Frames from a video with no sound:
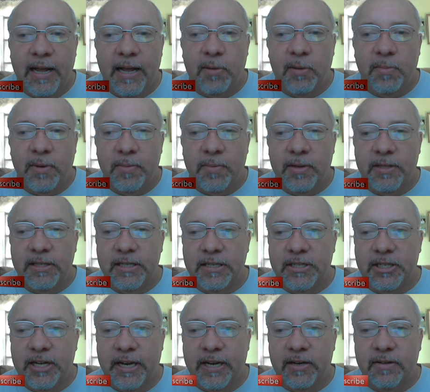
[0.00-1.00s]
Help me build
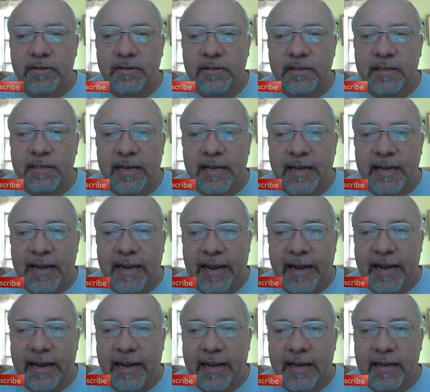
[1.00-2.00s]
this channel.
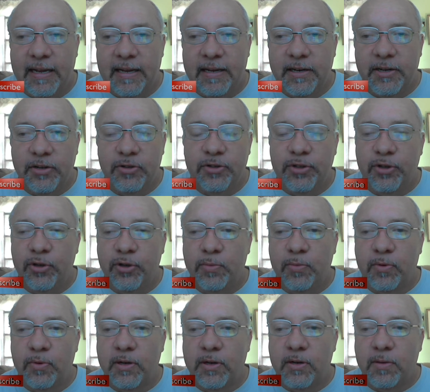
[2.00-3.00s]
And
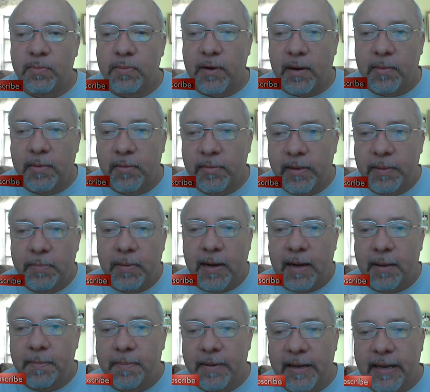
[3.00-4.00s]
YouTube will probably
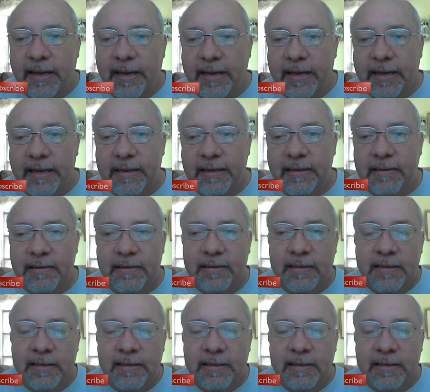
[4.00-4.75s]
pop a